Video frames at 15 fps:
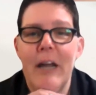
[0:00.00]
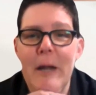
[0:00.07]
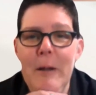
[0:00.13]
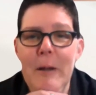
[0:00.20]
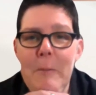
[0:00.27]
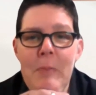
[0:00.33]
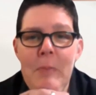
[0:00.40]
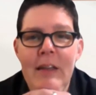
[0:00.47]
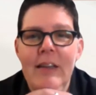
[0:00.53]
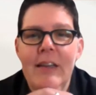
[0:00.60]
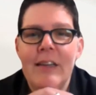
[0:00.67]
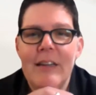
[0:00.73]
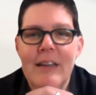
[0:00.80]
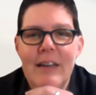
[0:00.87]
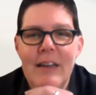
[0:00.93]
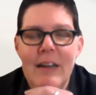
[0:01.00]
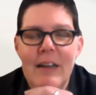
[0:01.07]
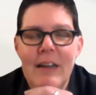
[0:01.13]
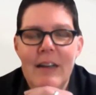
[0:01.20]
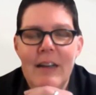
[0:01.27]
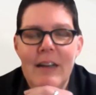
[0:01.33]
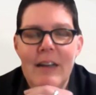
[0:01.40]
Okay.
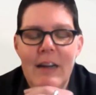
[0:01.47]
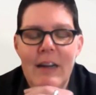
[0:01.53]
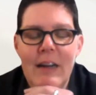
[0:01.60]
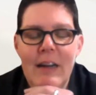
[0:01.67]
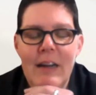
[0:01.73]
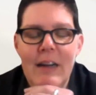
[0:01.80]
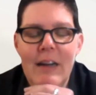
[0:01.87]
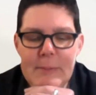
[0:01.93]
Um,